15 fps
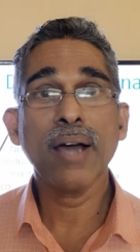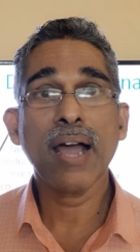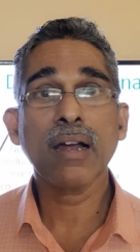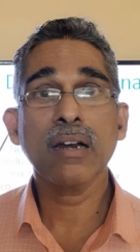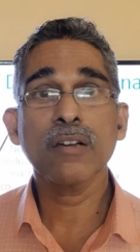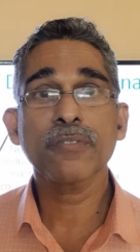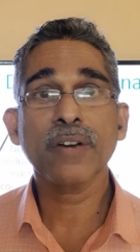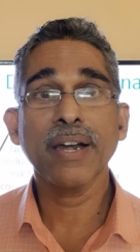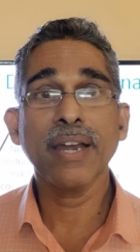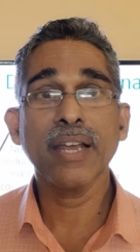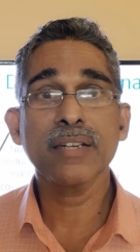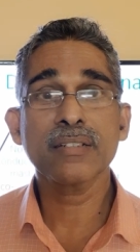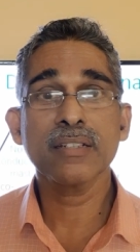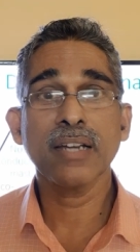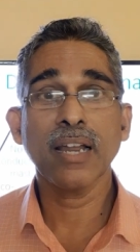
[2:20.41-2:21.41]
angle of
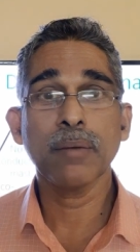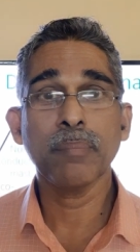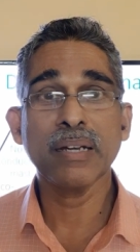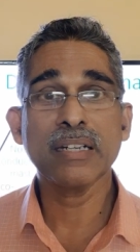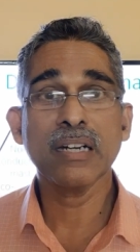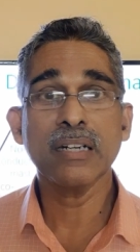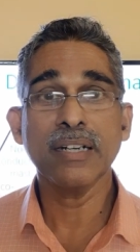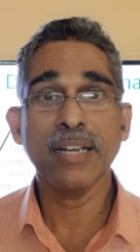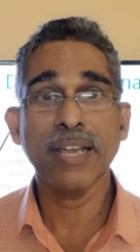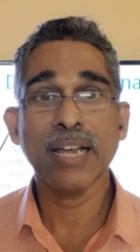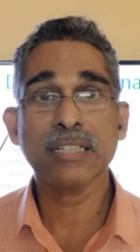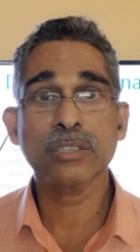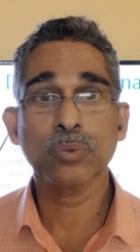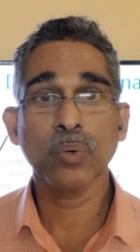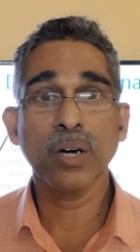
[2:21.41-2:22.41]
radiation and better
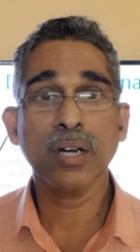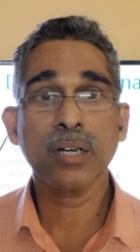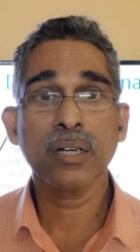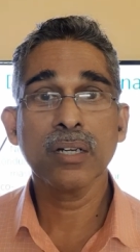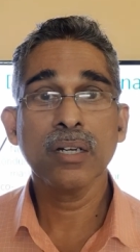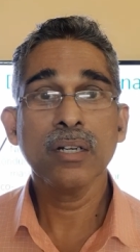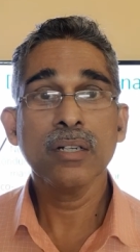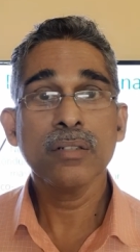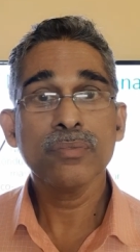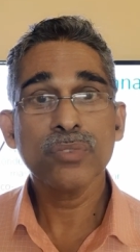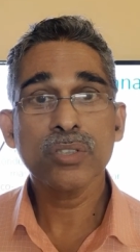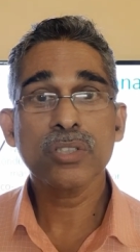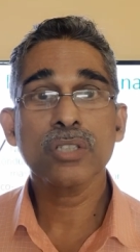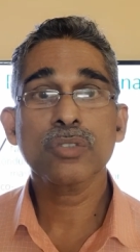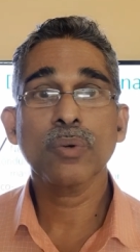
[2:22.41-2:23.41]
DX work,
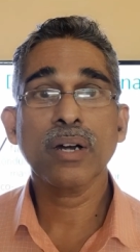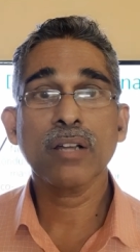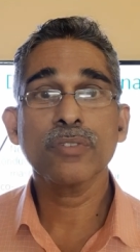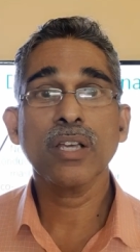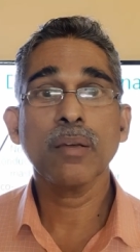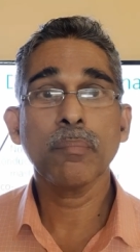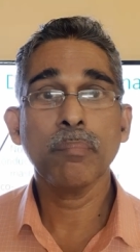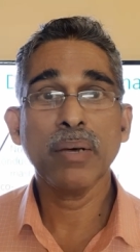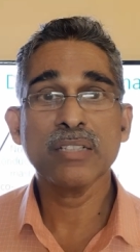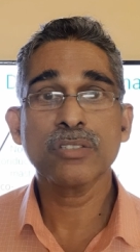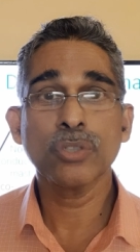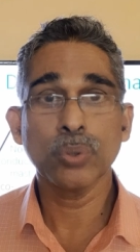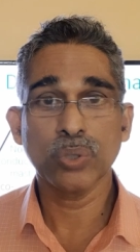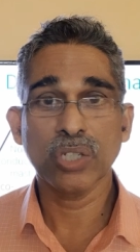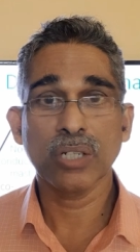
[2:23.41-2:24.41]
this is one of the
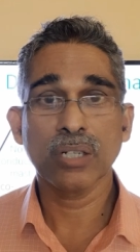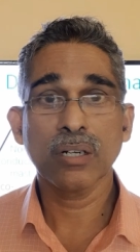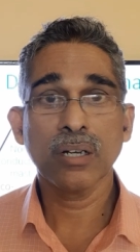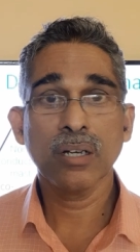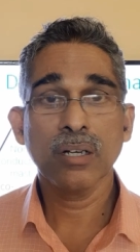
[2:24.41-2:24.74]
best suited.